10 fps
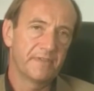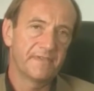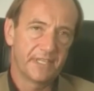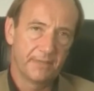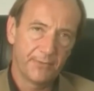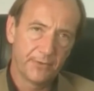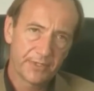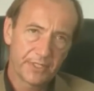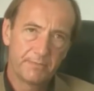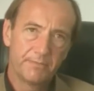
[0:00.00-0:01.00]
hundred of
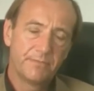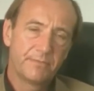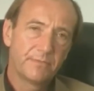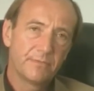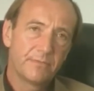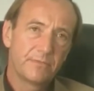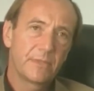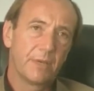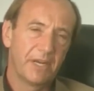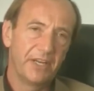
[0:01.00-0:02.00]
samples,
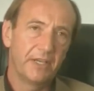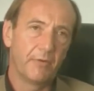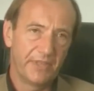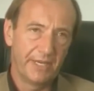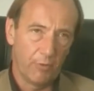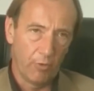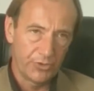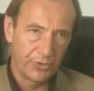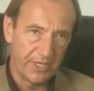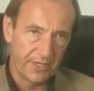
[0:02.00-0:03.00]
blending them
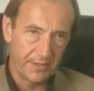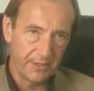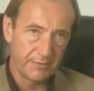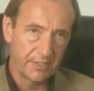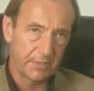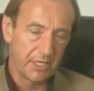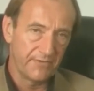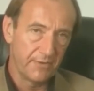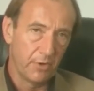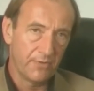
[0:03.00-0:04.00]
all together through some
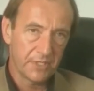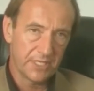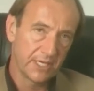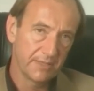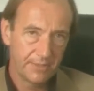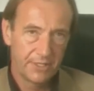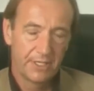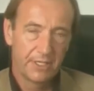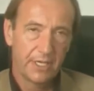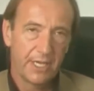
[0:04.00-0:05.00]
kind of a morphotype,
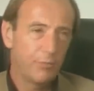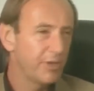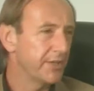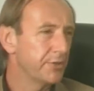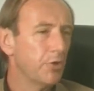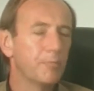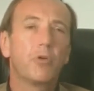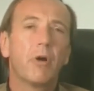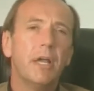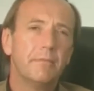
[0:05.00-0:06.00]
and we can
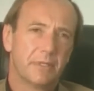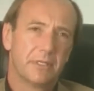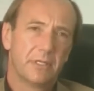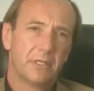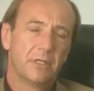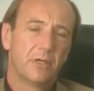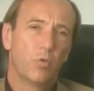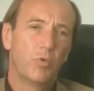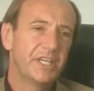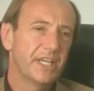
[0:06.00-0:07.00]
curb crime.
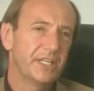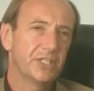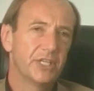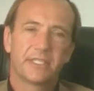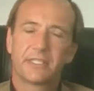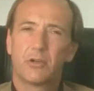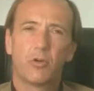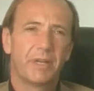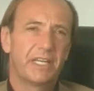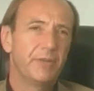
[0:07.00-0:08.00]
We can just
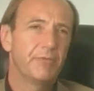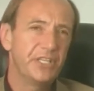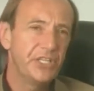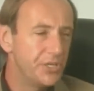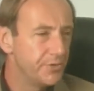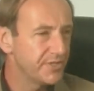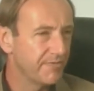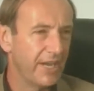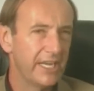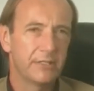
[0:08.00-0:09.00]
completely reduce
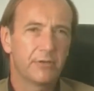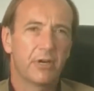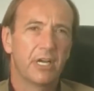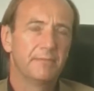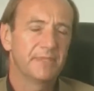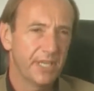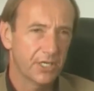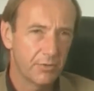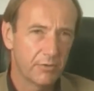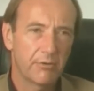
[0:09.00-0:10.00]
violent crime,
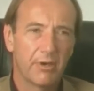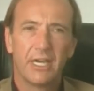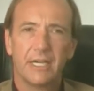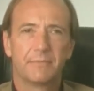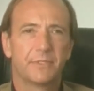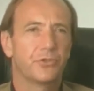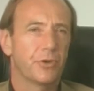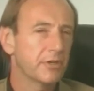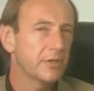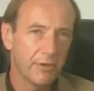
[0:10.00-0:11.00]
sexual crime,
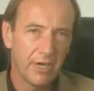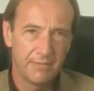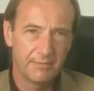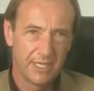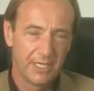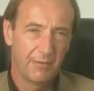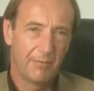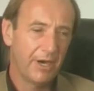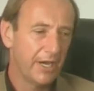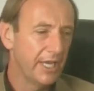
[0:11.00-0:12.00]
drug crimes
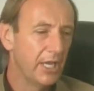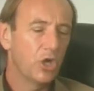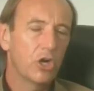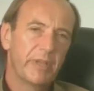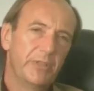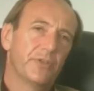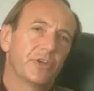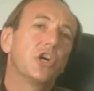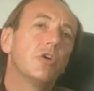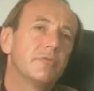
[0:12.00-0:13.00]
by going to
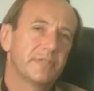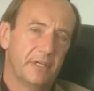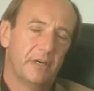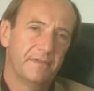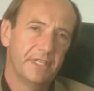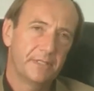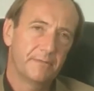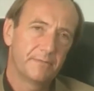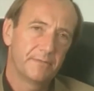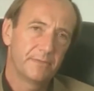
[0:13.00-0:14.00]
the cause of
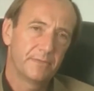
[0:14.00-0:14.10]
it,